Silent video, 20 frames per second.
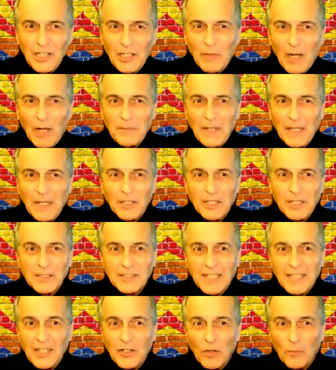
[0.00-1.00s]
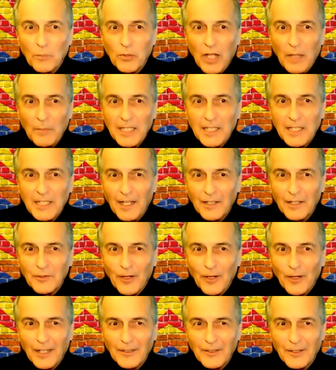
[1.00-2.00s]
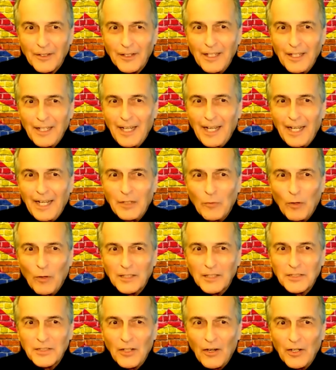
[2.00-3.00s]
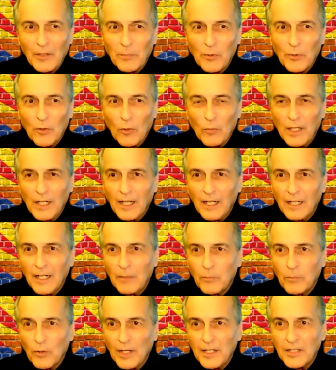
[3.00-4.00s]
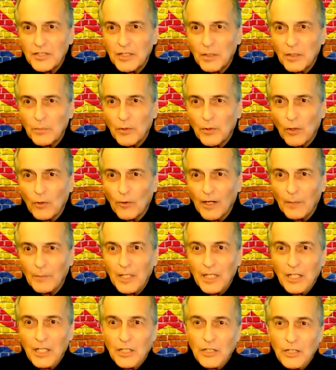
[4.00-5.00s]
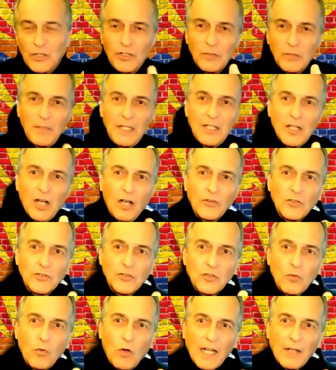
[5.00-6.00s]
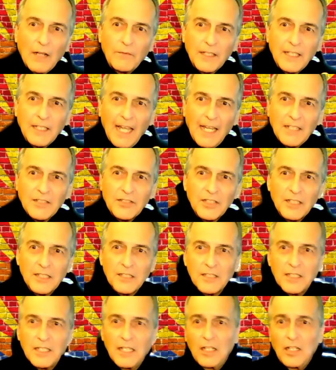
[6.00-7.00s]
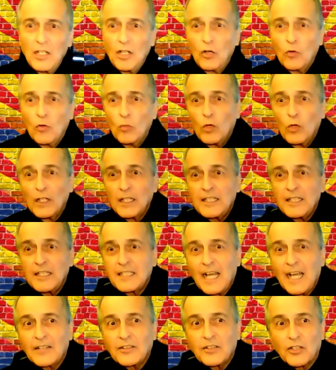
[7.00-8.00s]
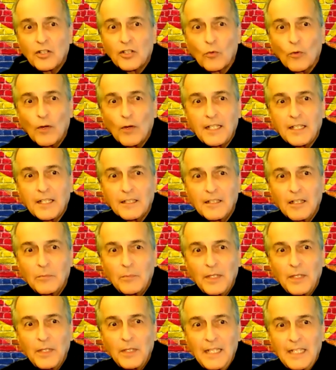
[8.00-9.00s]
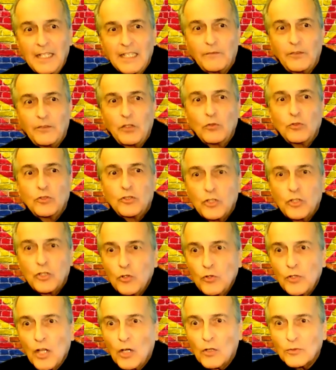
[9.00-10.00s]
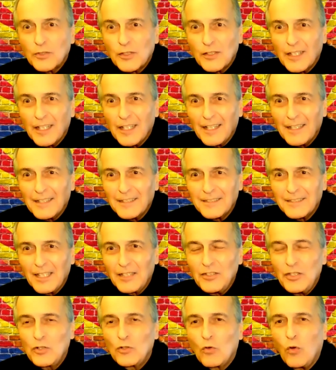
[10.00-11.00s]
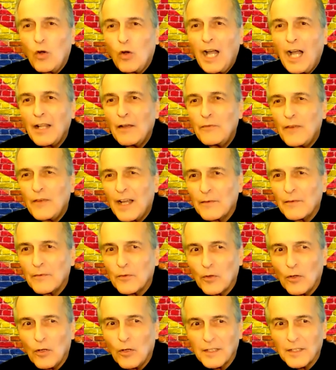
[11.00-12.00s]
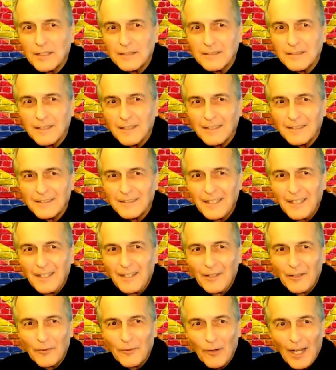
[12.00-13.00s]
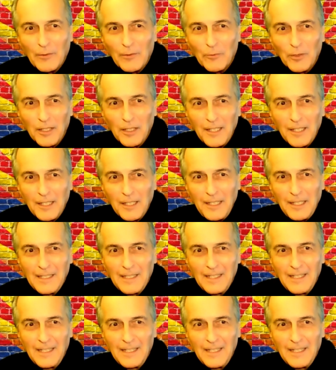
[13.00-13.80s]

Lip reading: You might be able to say you're a plumbing contractor and you want to start an apprenticeship program. You can meet all those qualifications. Willie's got the curriculum. If you do those things, then you qualify for all these things. Right, Willie?